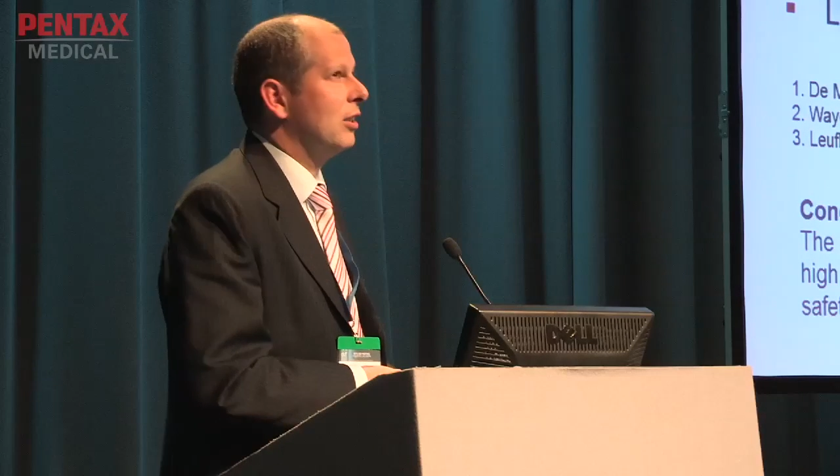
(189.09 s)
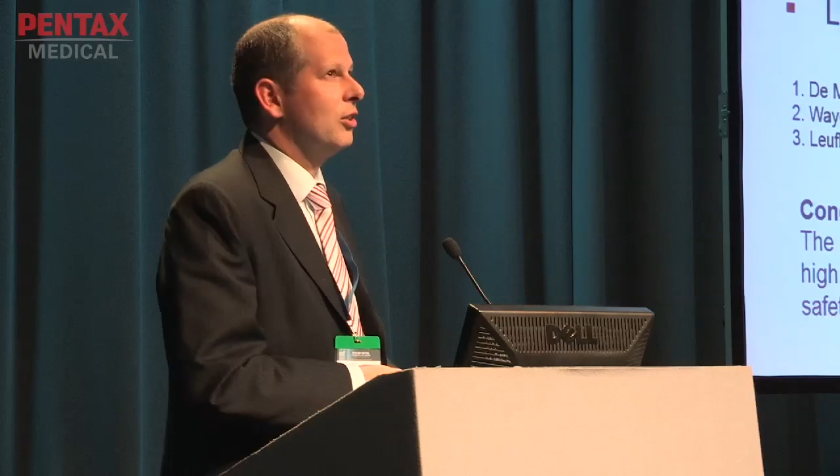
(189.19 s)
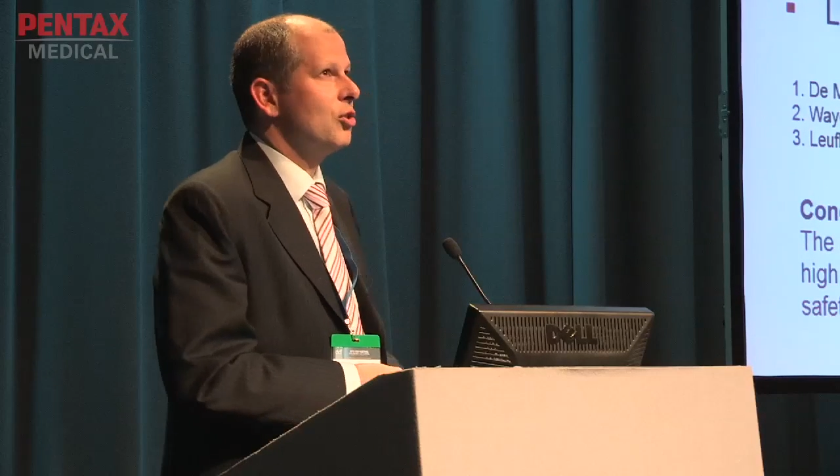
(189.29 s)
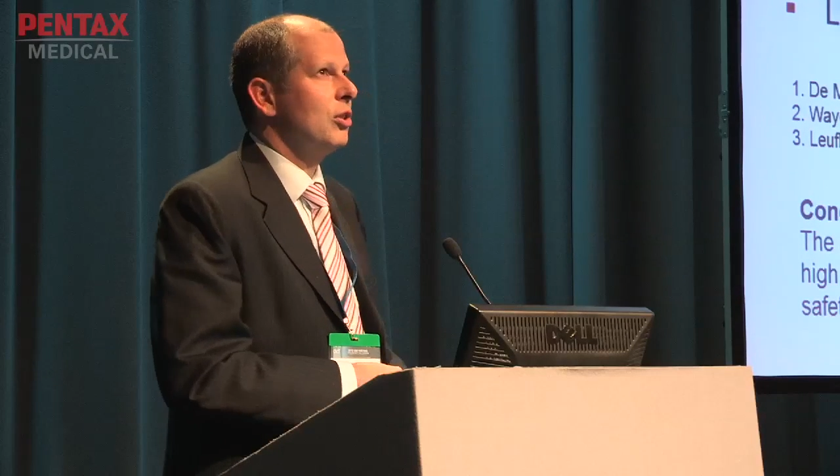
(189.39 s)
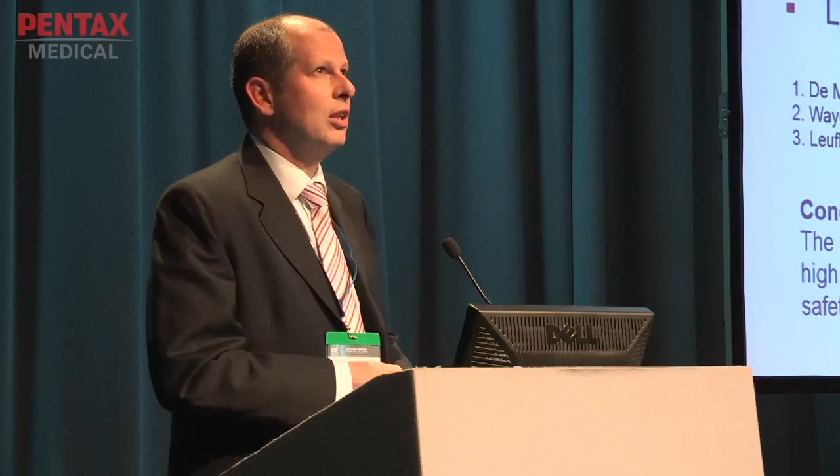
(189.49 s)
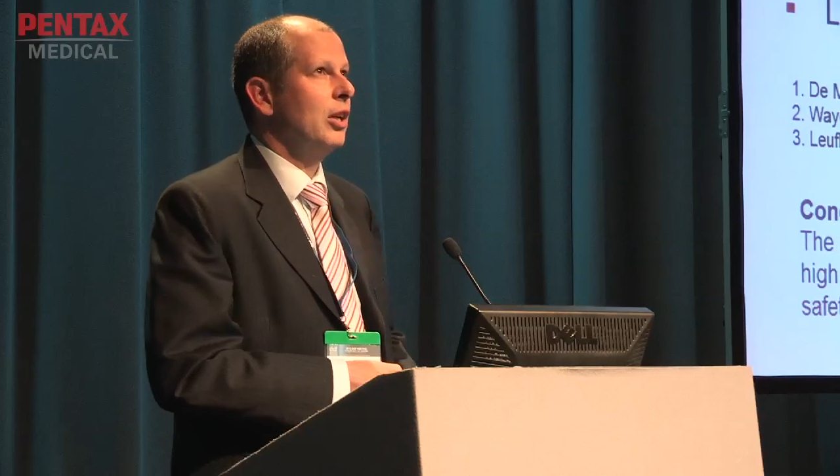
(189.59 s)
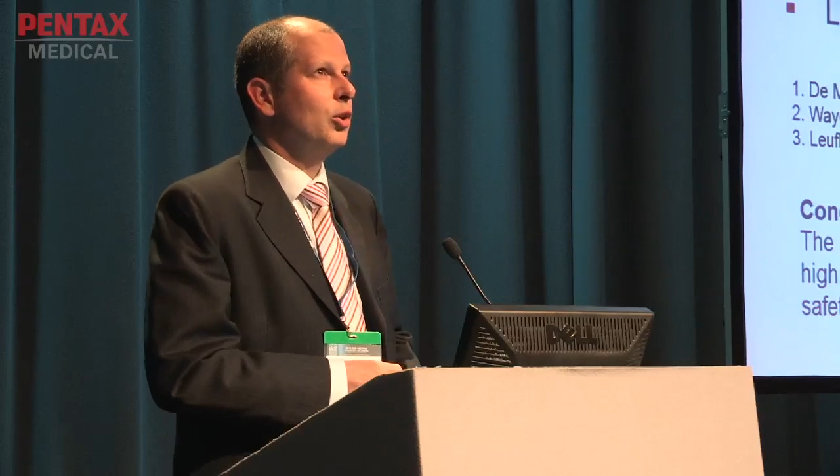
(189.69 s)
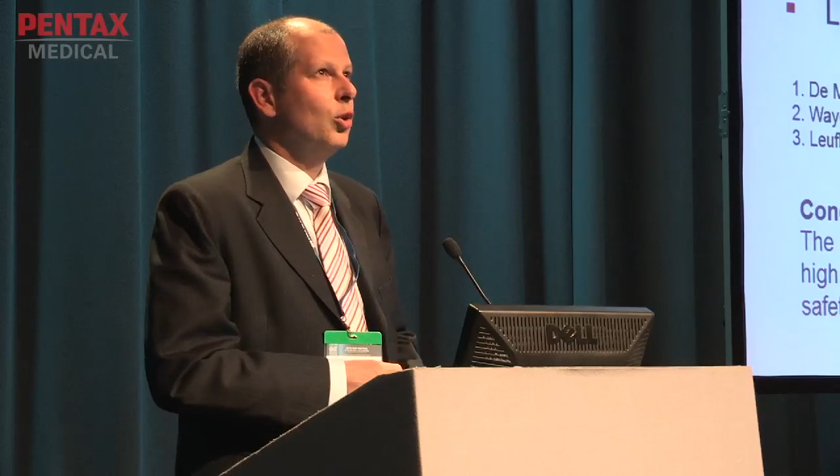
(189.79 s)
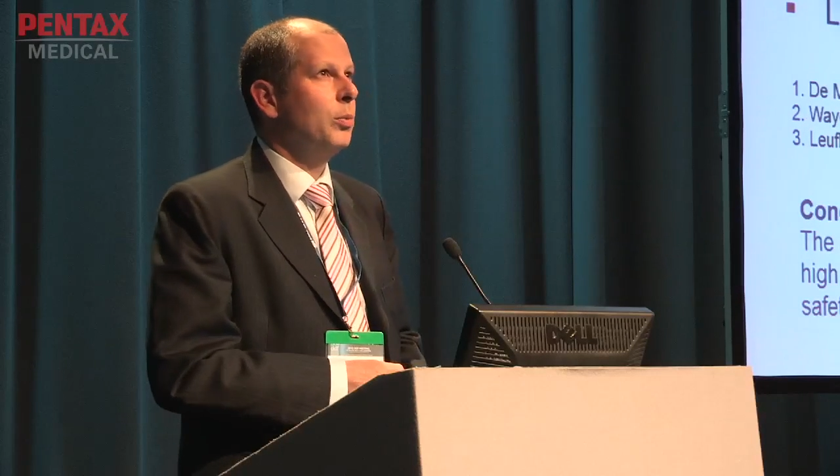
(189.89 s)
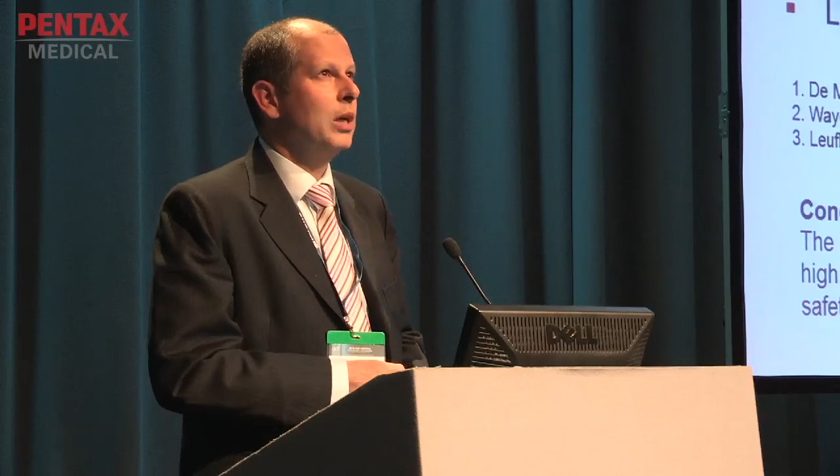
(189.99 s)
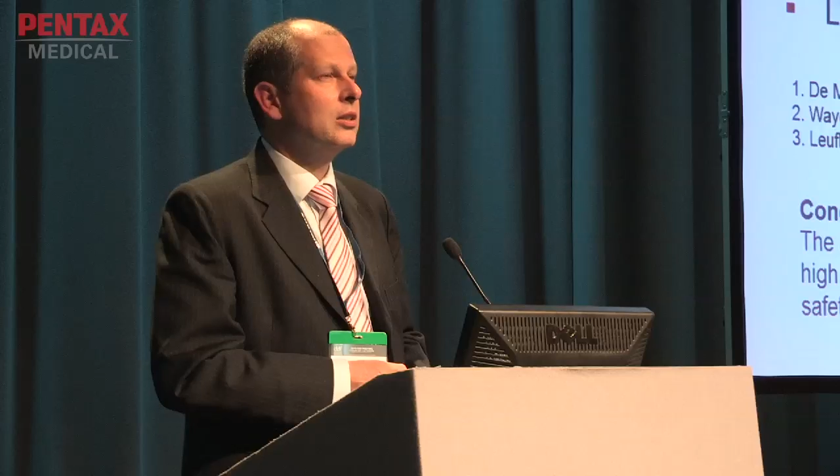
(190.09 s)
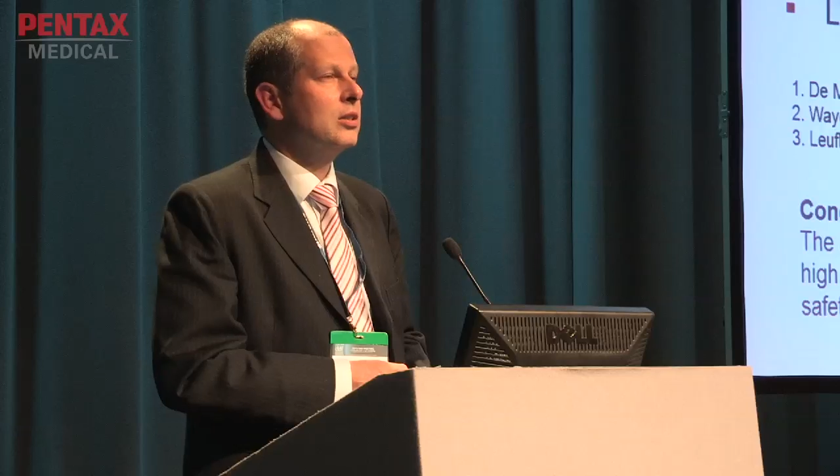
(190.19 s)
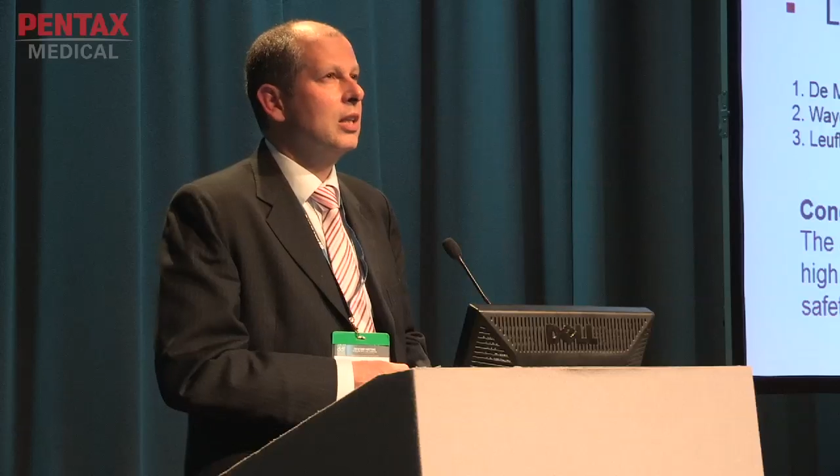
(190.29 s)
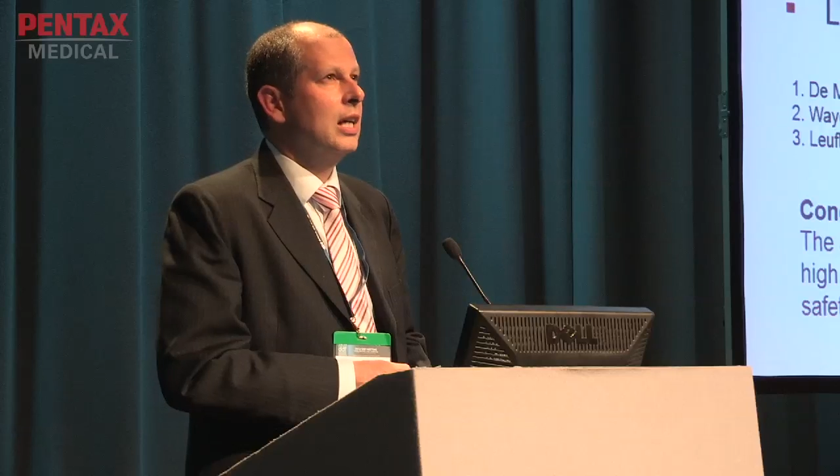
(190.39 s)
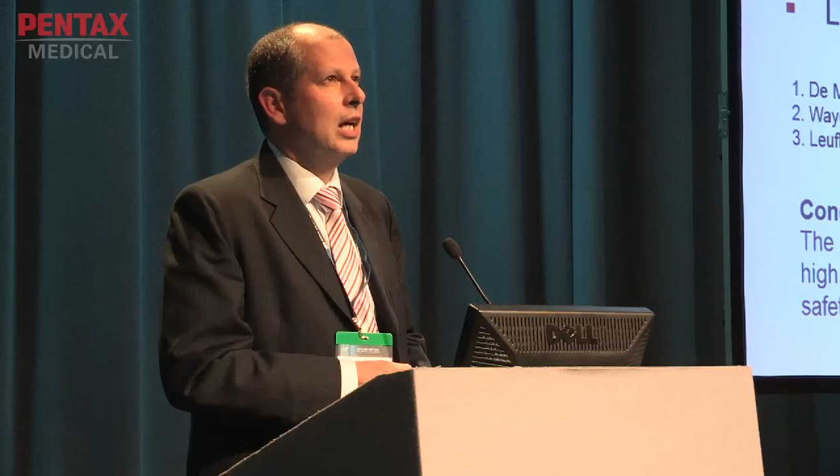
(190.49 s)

additional adenomas.